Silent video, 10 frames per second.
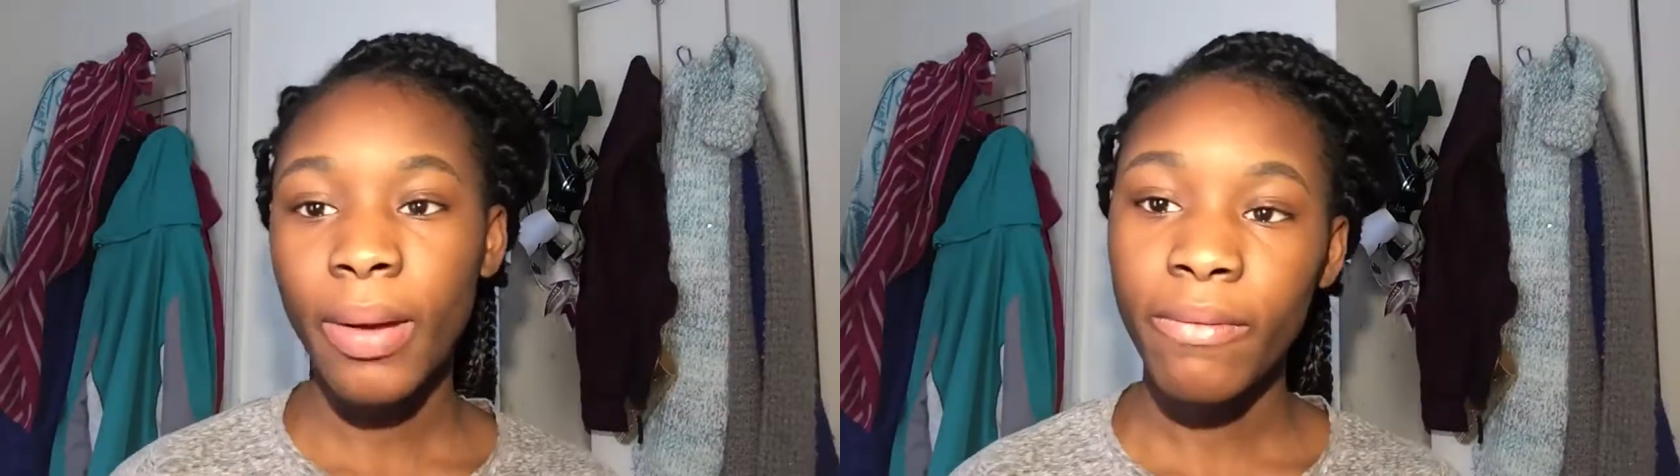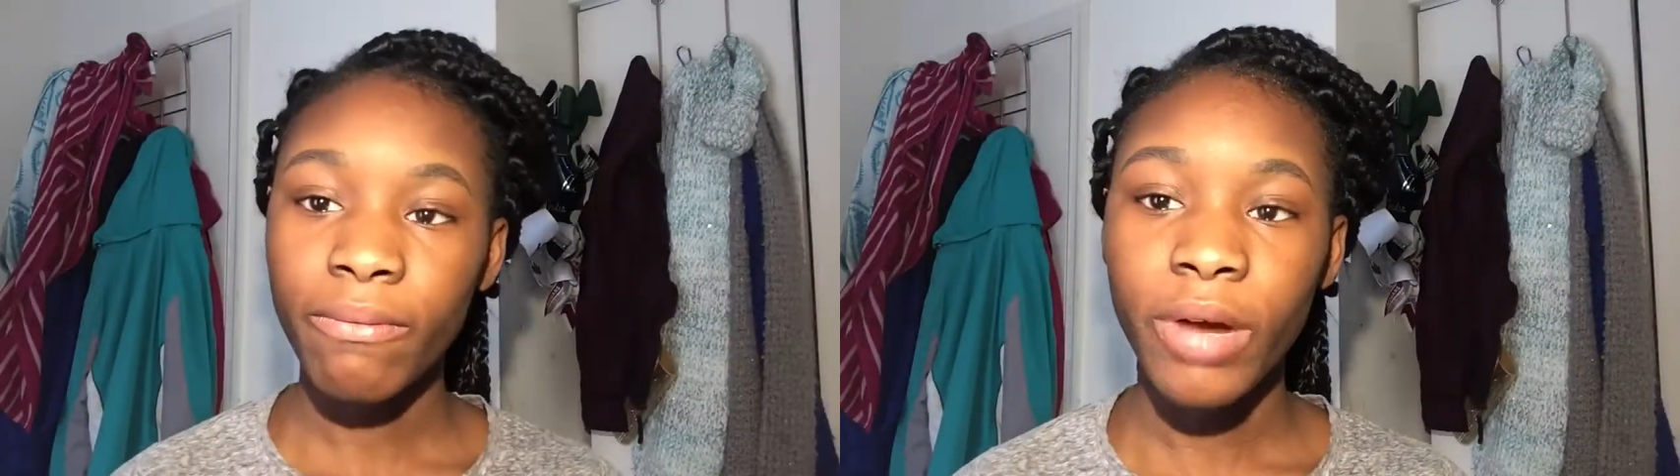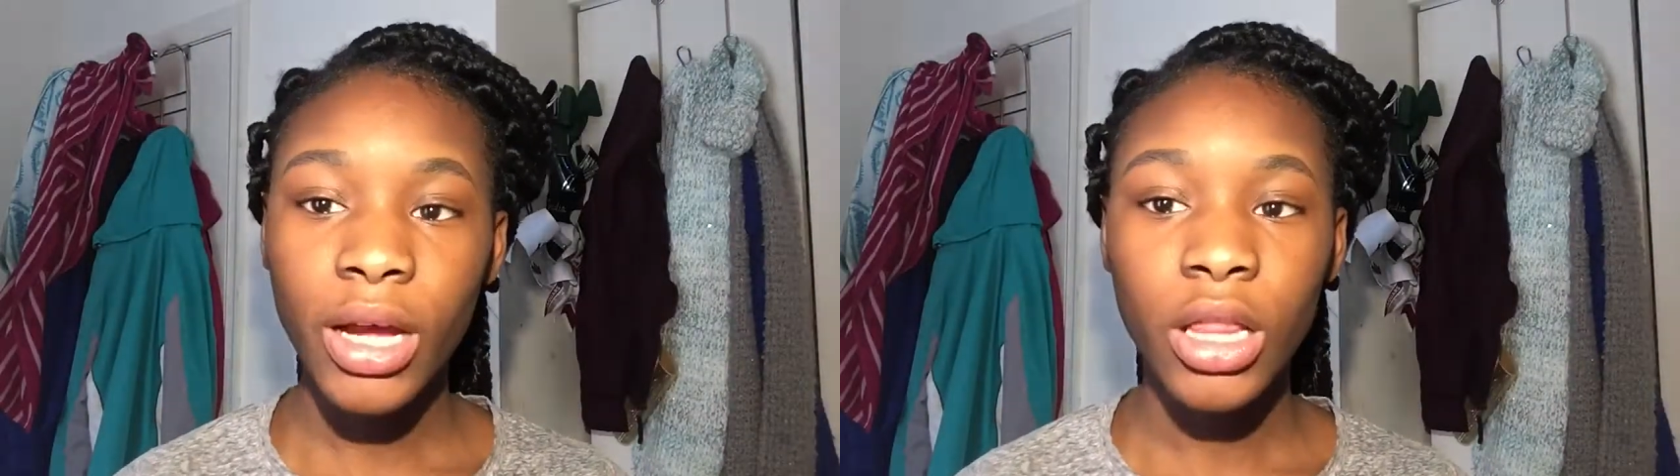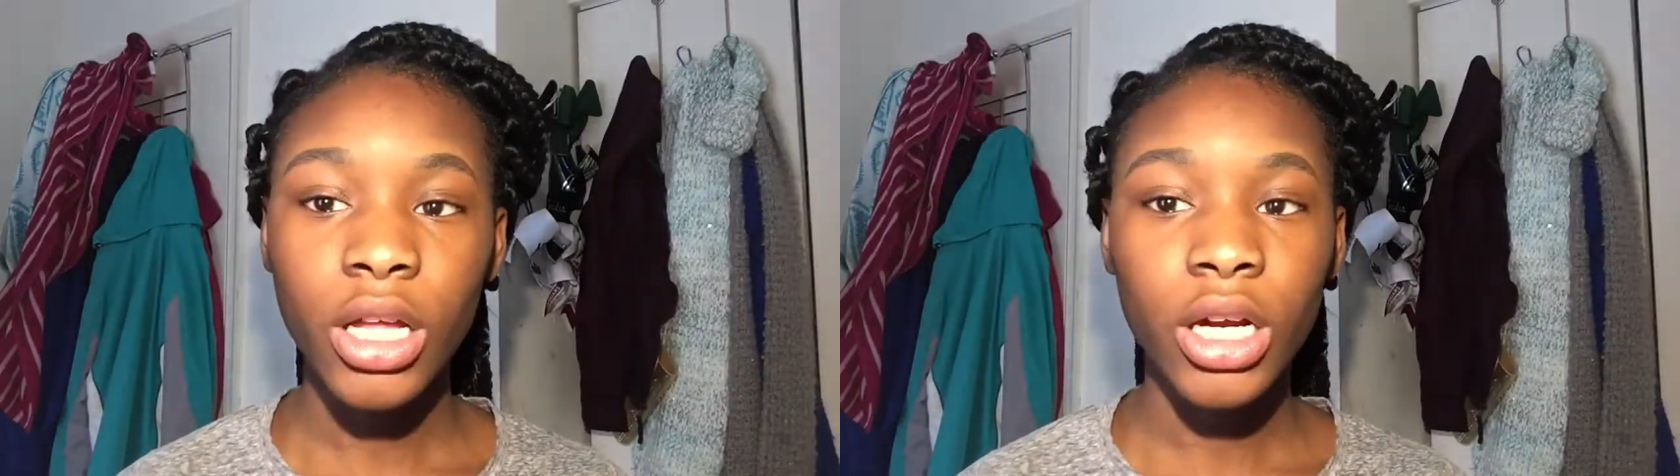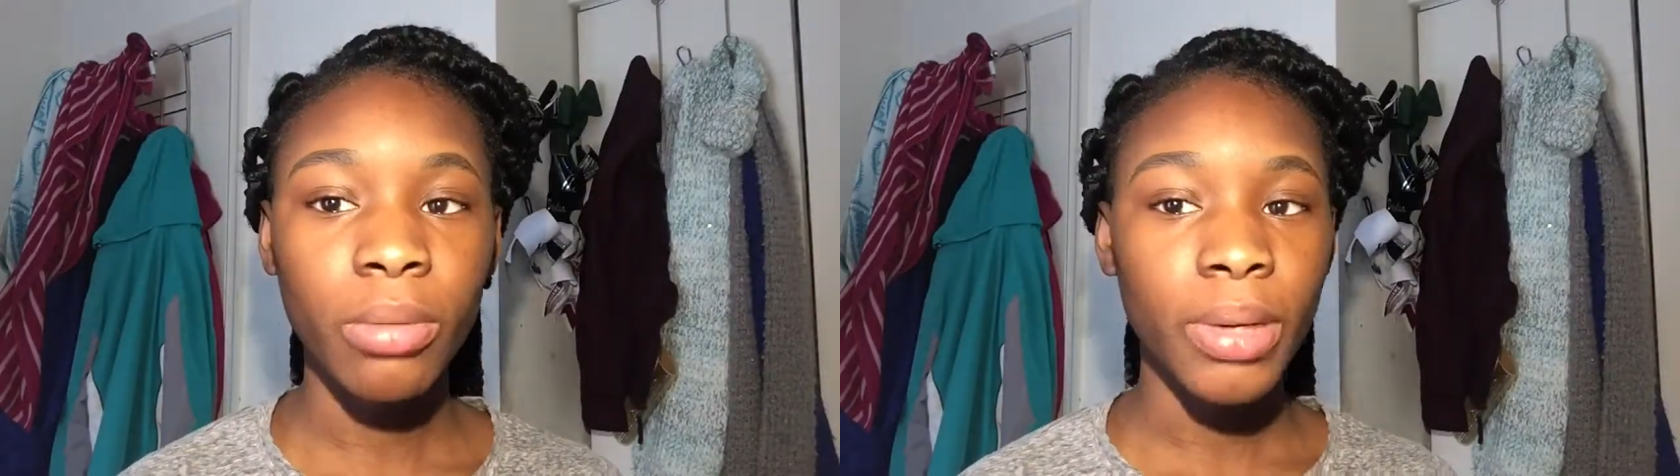
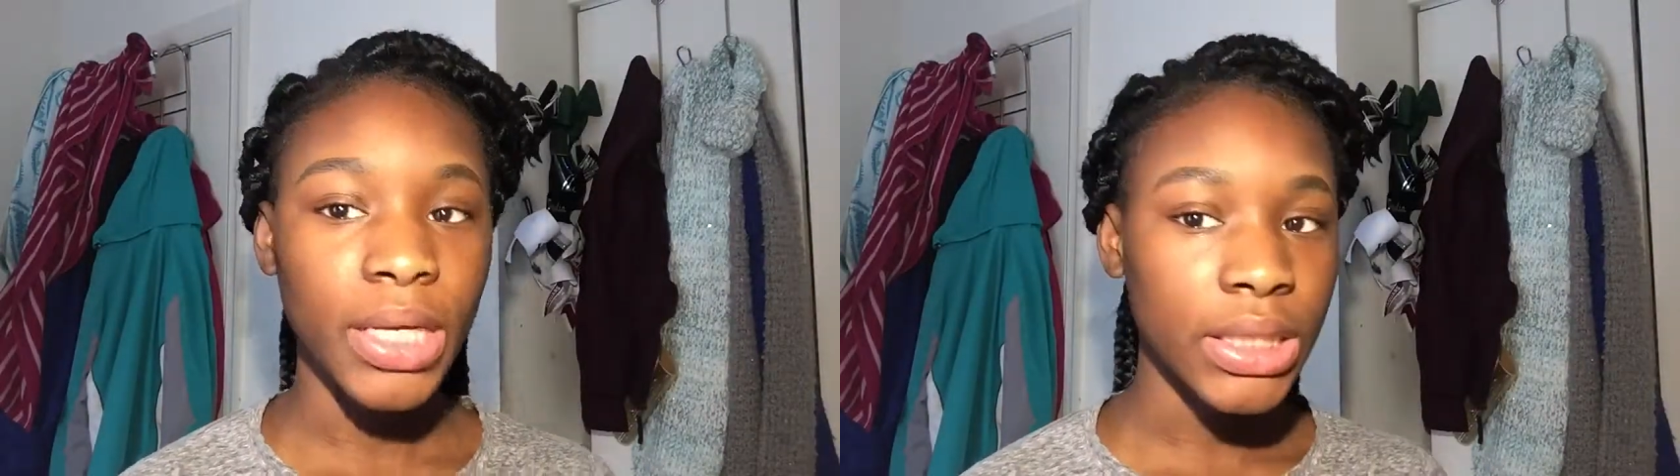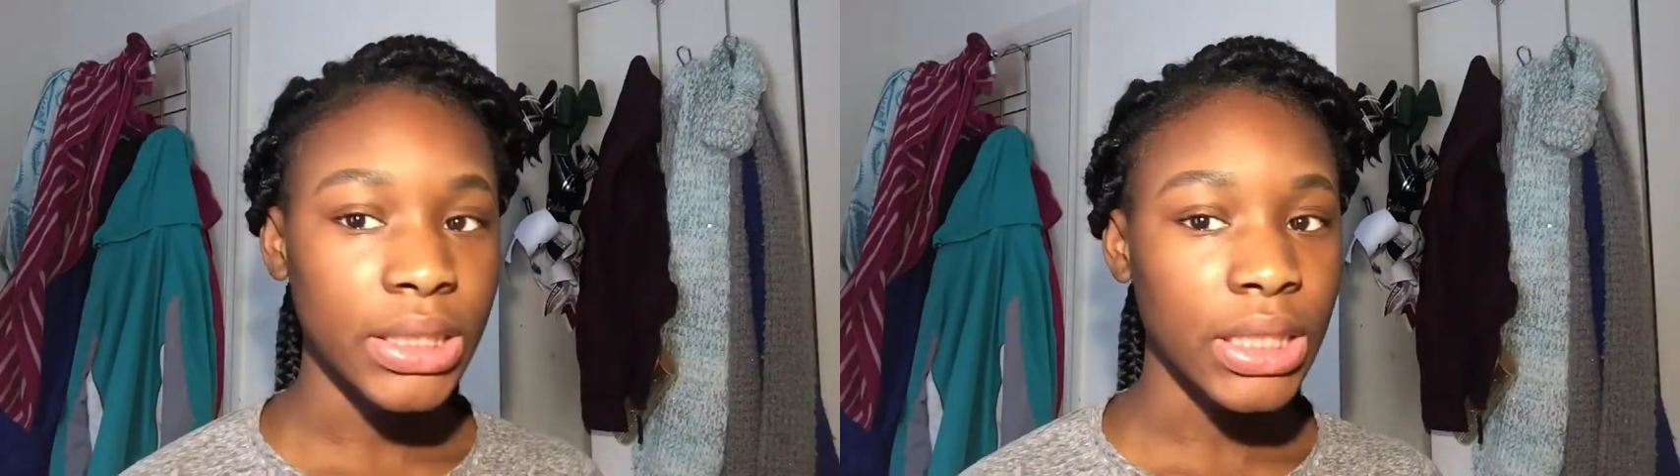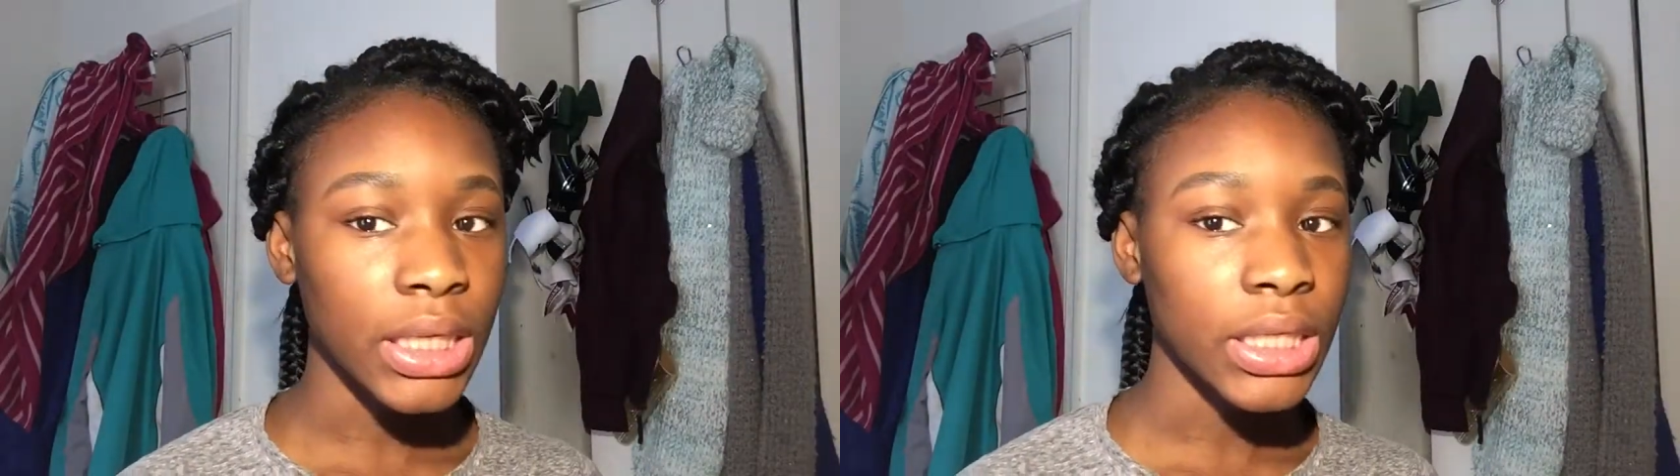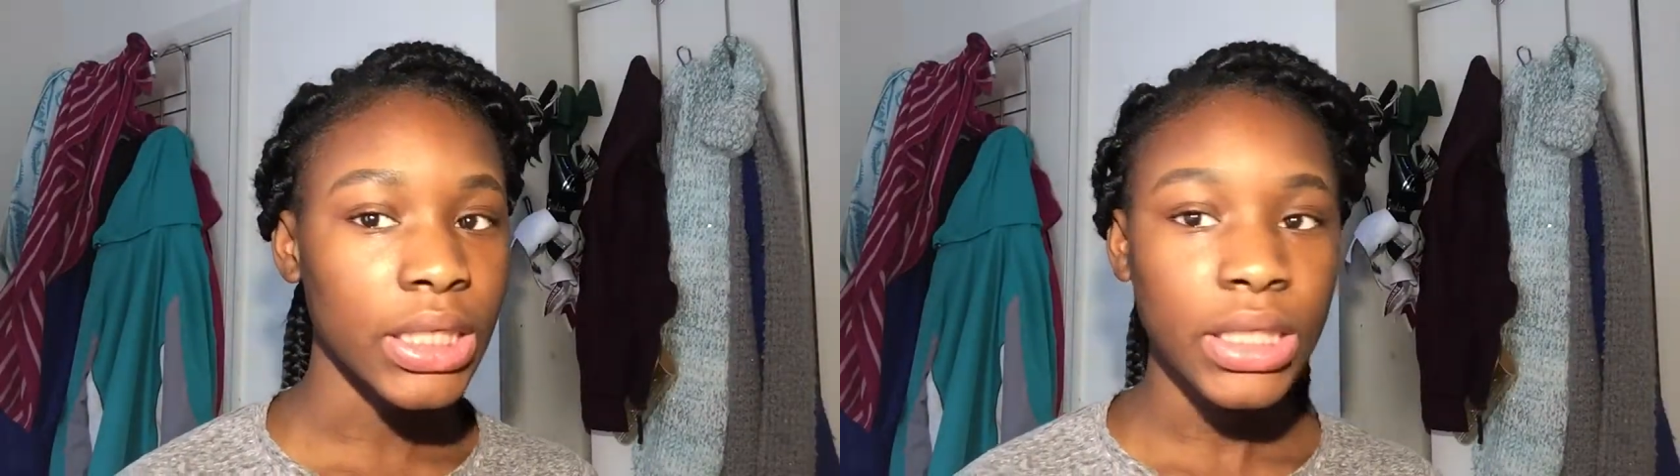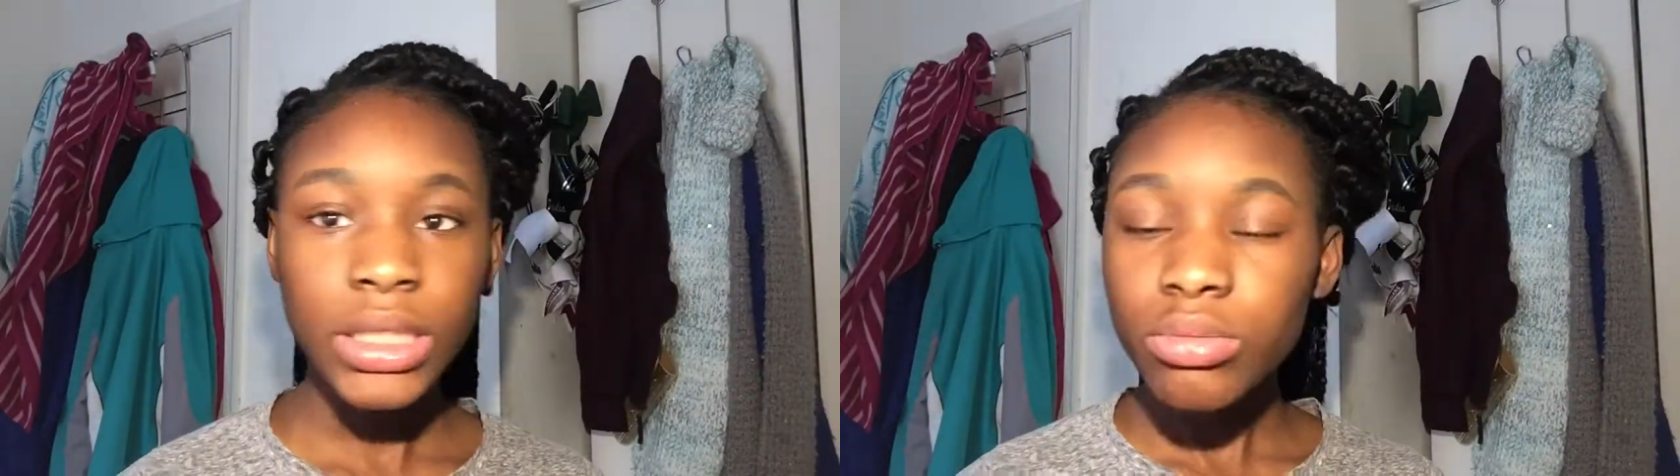regular,
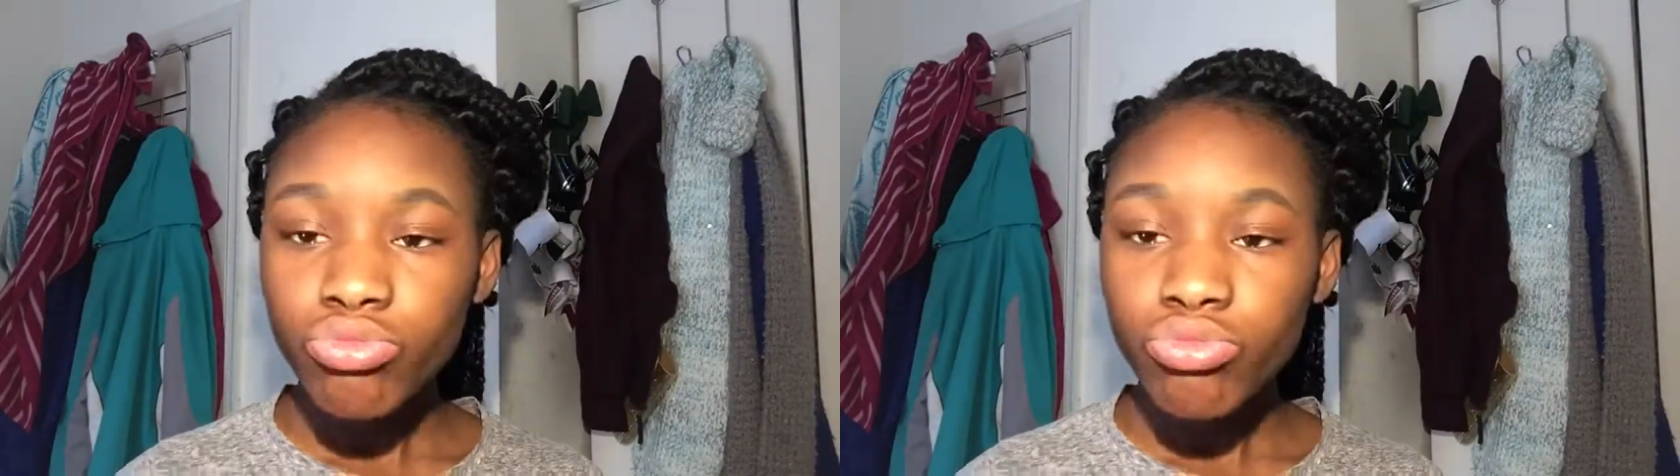basic.